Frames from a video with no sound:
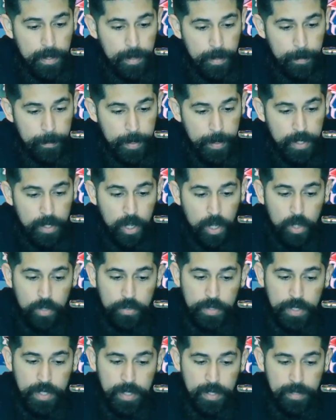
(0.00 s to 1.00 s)
But
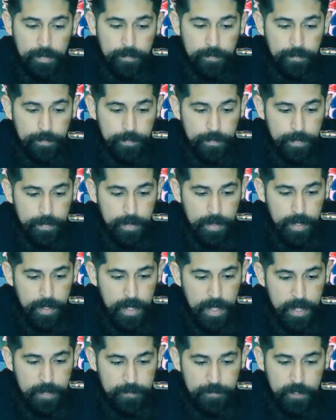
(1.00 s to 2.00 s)
only
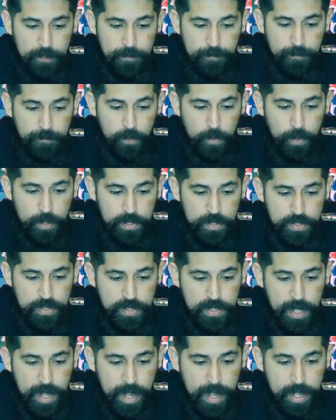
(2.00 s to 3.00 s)
if your
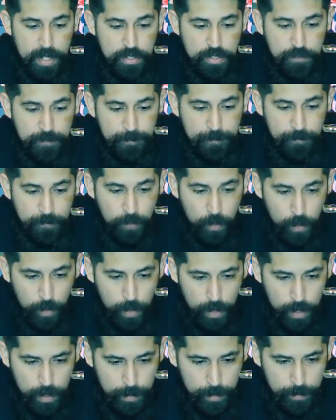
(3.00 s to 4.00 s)
force has
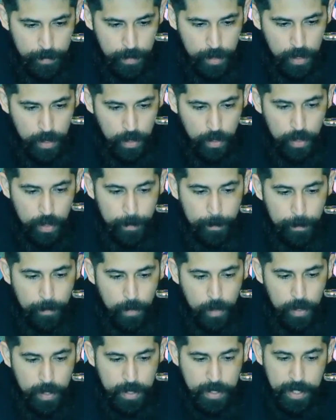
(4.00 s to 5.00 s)
4 or
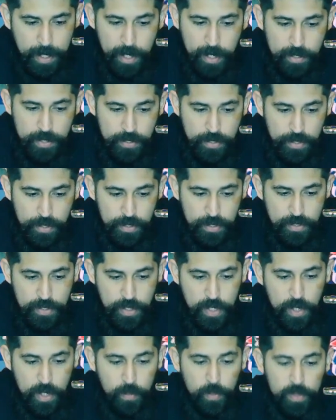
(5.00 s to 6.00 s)
more
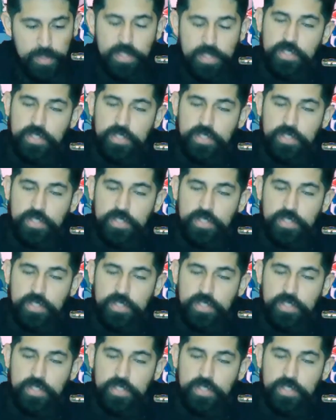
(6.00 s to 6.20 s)
characters with the